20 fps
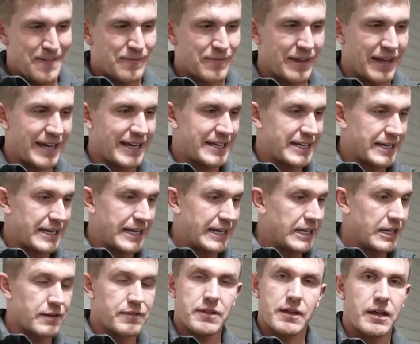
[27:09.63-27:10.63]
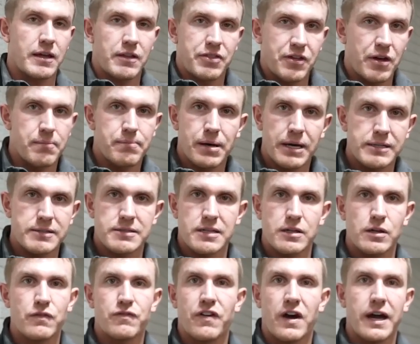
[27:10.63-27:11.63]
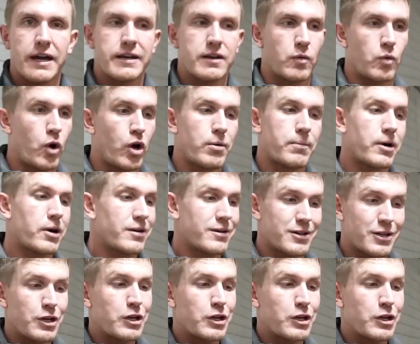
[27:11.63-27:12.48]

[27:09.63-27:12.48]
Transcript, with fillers: like any of the thumb buttons that you find at Walmart,